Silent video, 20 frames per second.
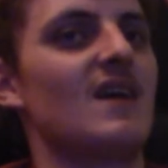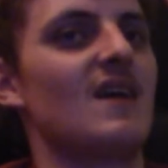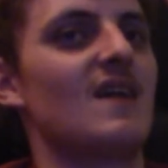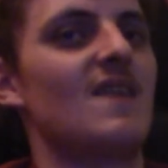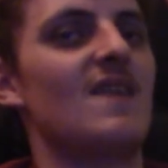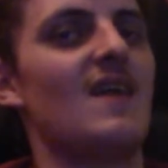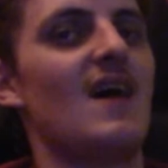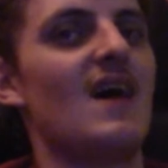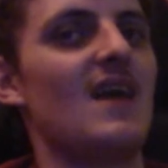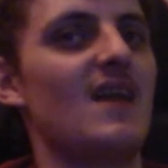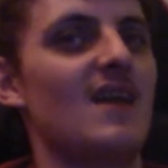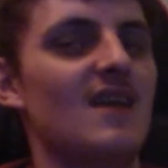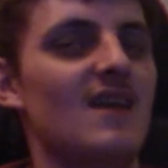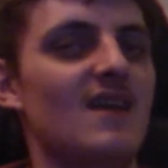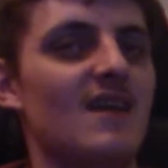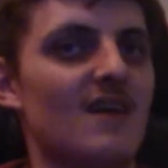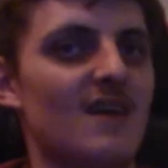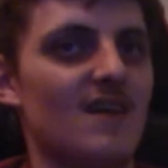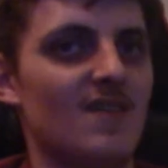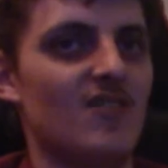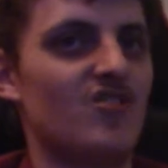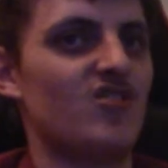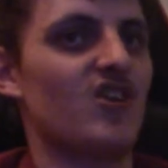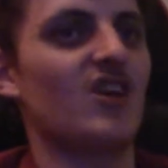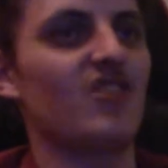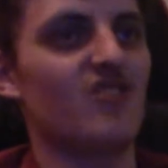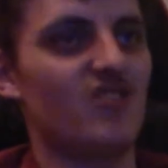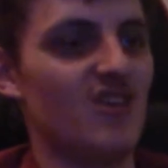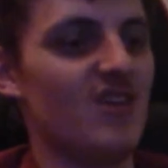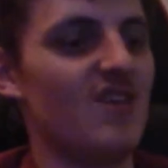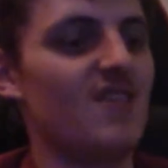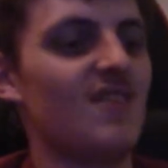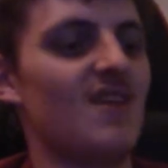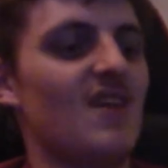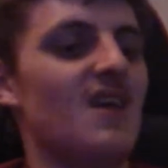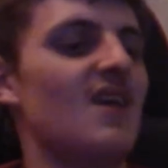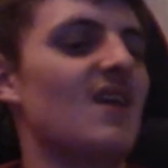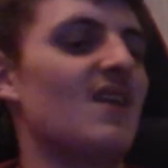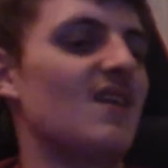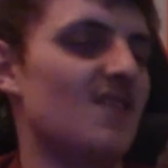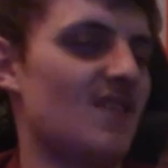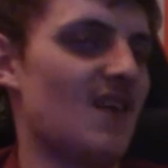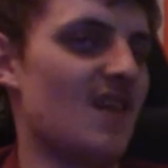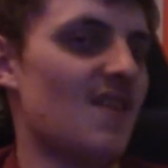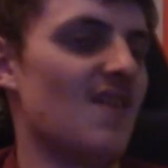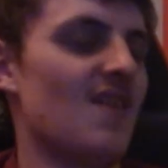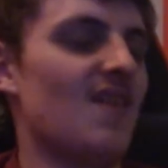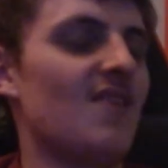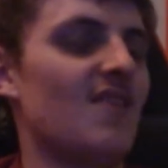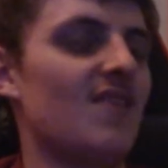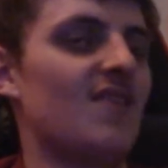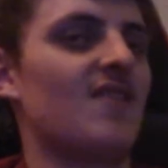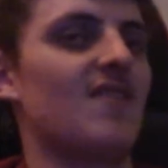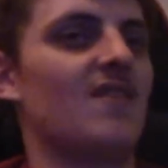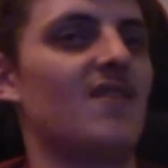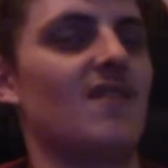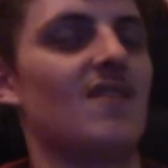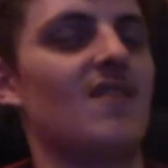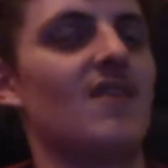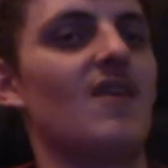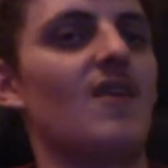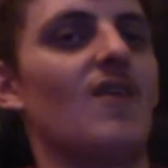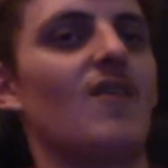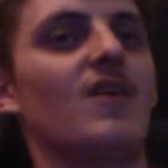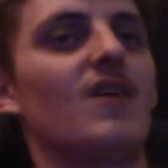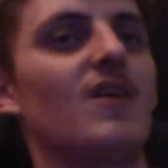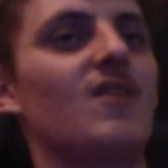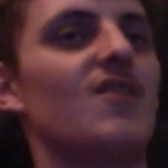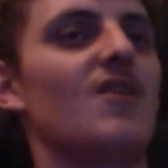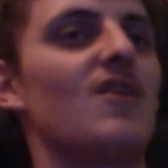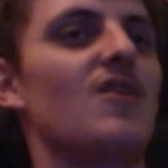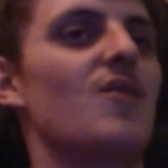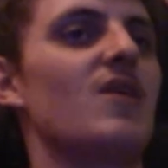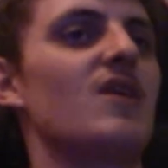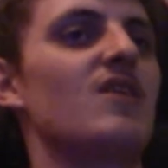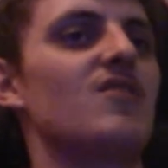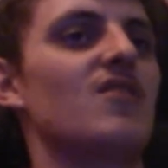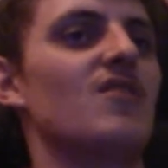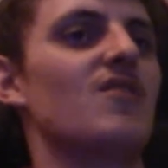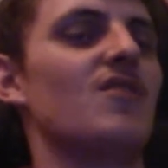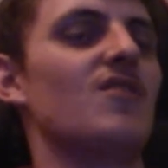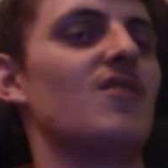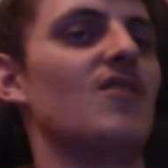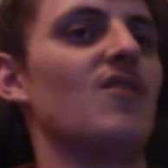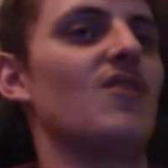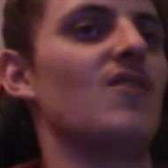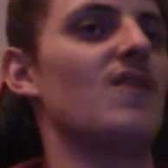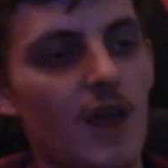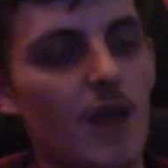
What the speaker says: then the Shang-Chi scene, then this, you know, the continuation of the story.